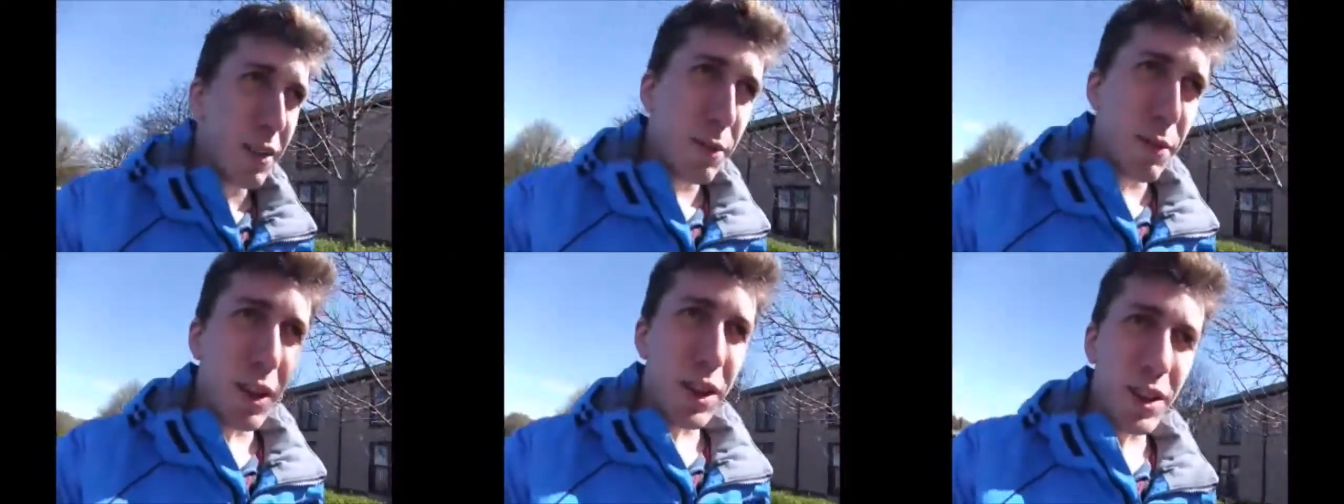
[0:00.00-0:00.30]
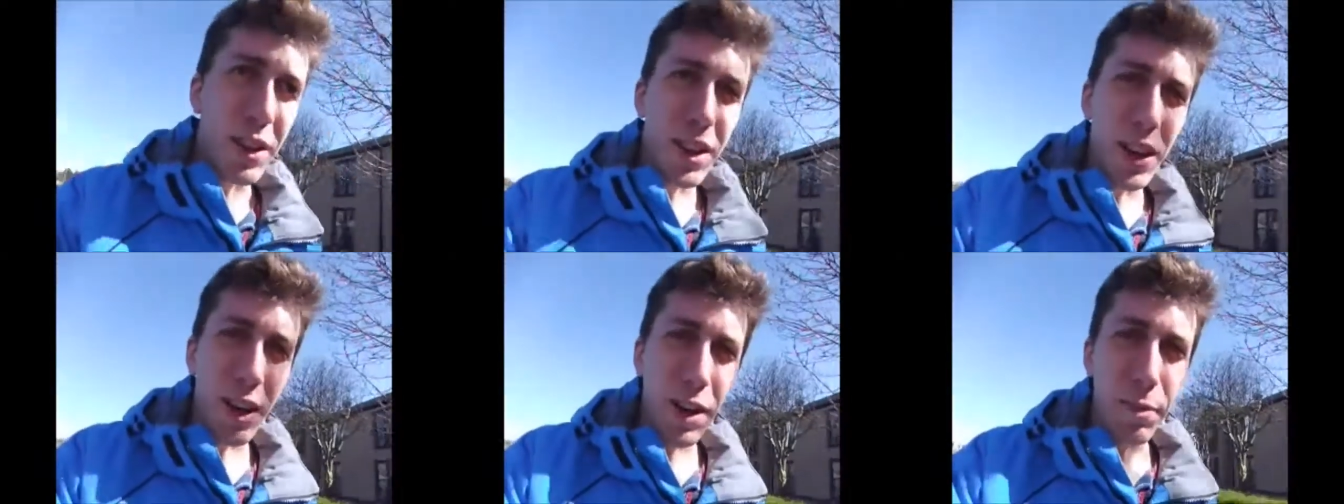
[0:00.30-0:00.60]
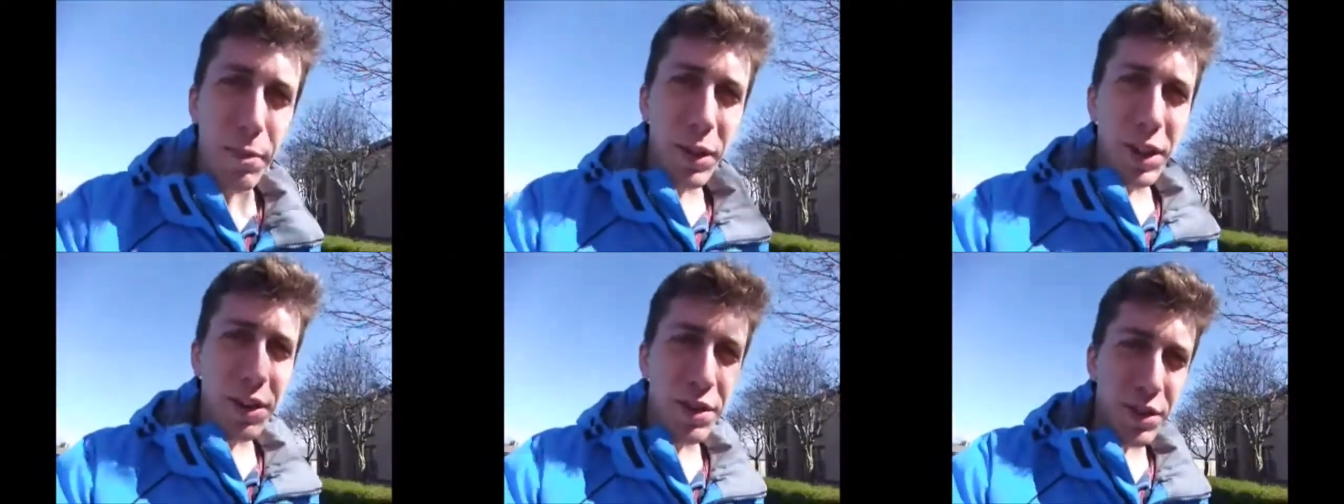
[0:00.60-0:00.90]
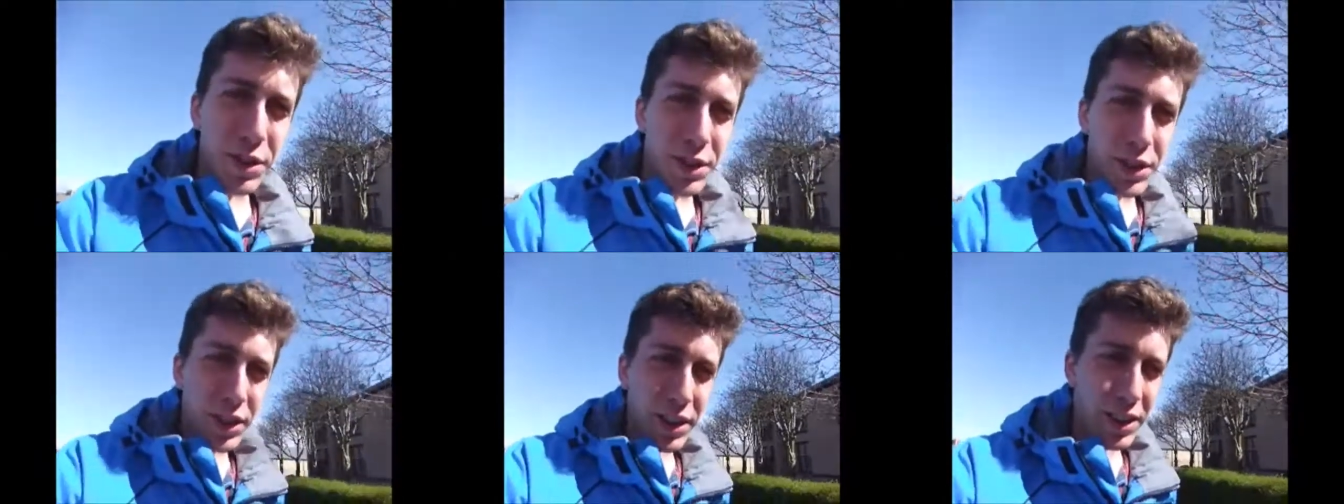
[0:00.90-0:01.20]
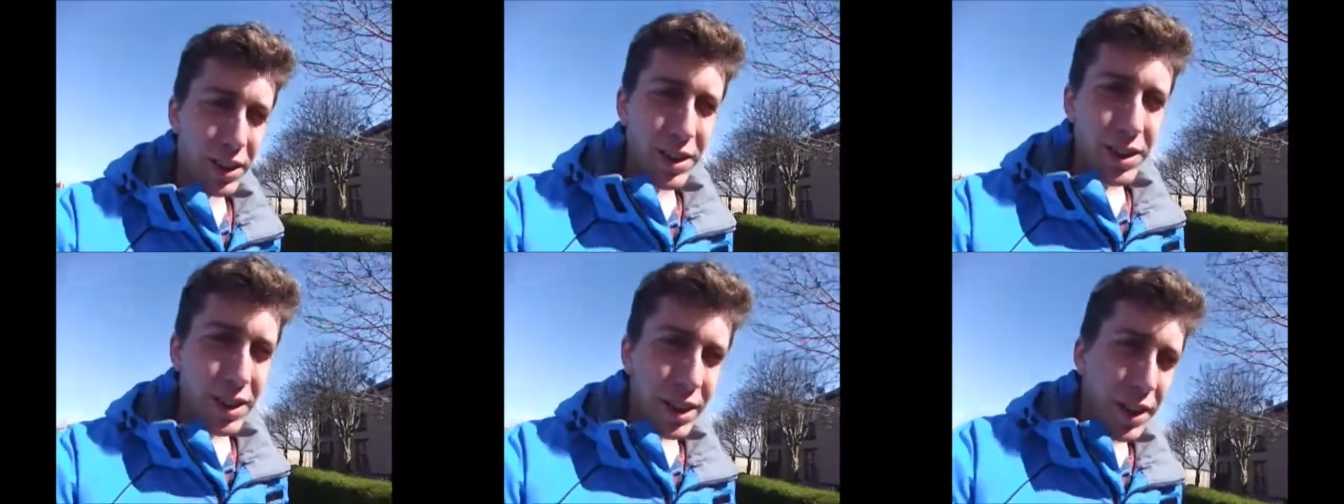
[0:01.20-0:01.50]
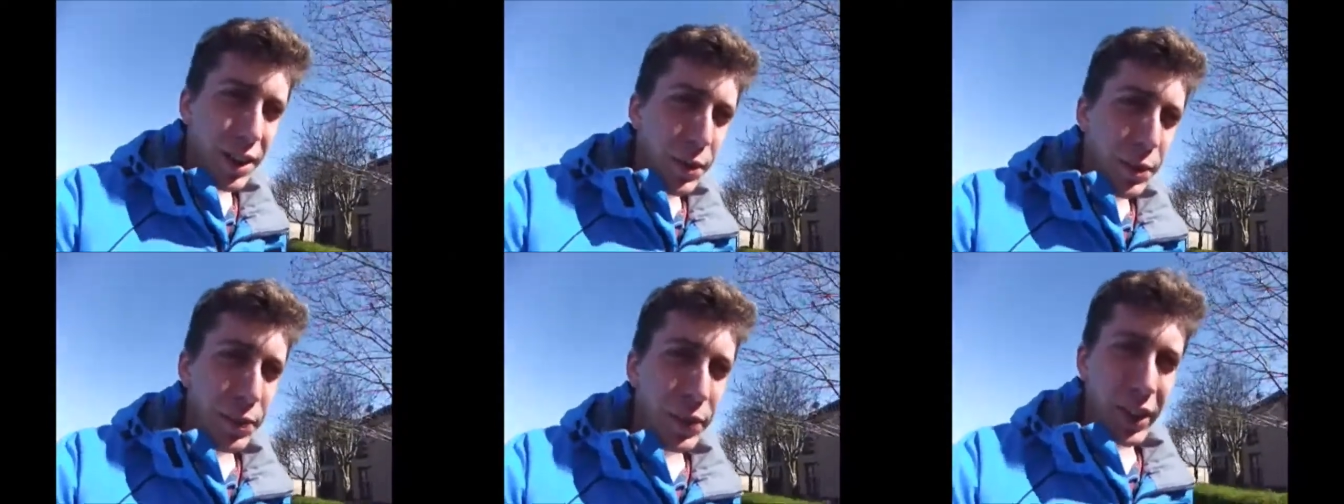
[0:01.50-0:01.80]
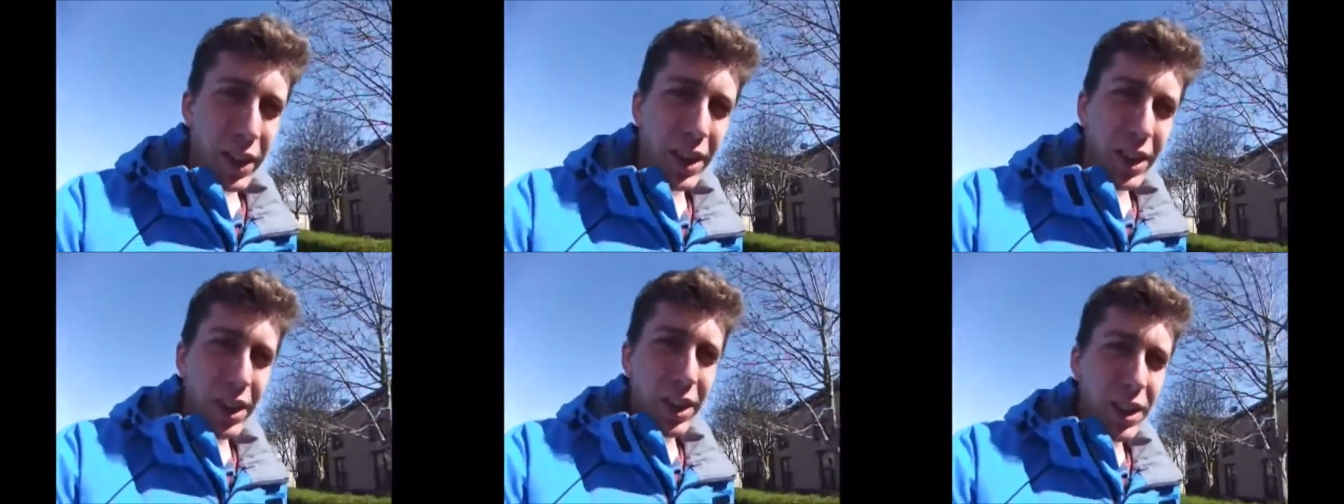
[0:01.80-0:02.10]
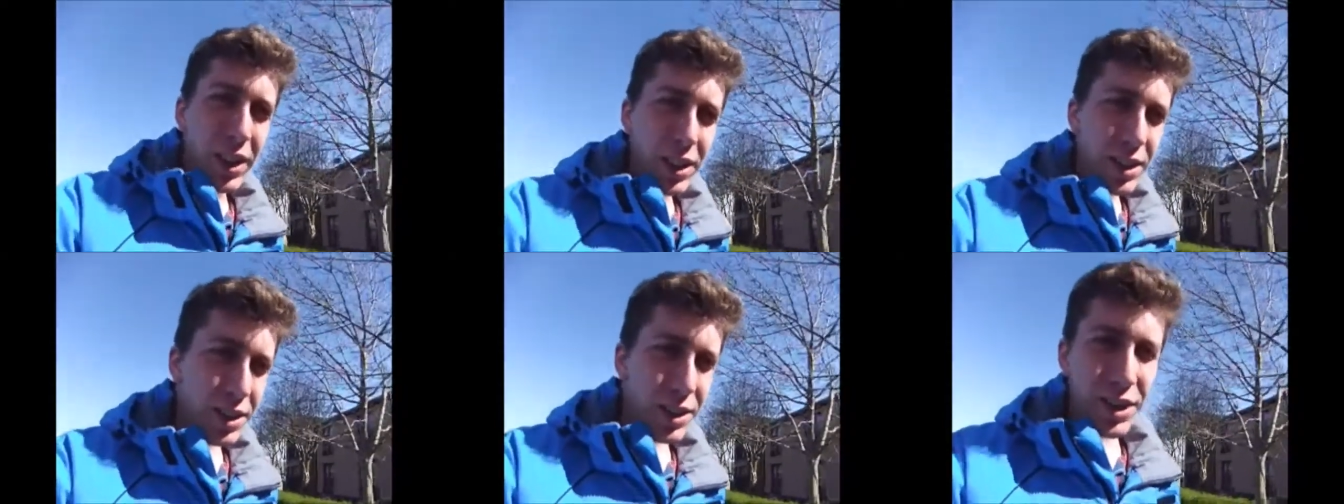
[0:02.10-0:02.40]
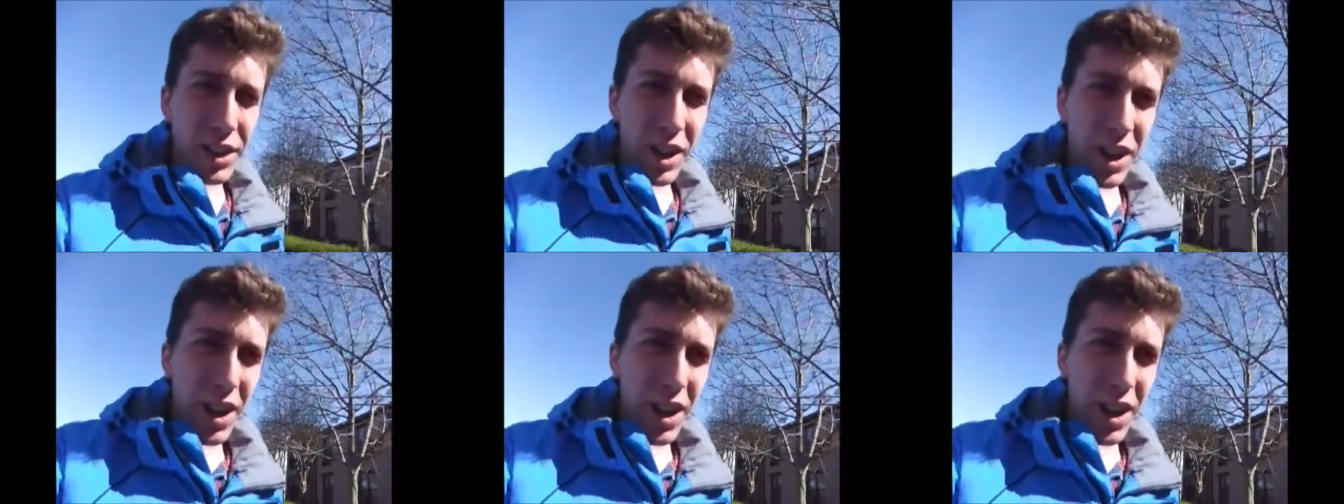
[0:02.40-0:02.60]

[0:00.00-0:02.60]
in military circles. And